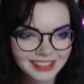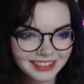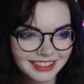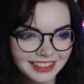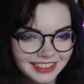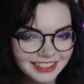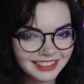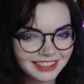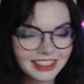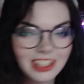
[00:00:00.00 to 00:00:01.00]

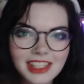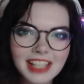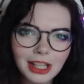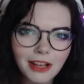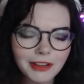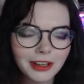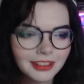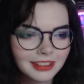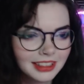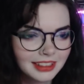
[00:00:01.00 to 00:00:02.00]
Because yes, I love her.
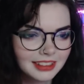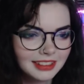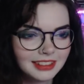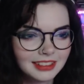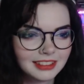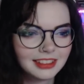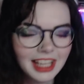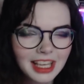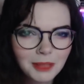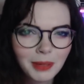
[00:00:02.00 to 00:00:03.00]
I
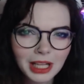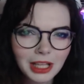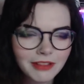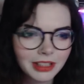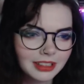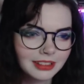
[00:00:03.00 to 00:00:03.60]
hate her, but I love her.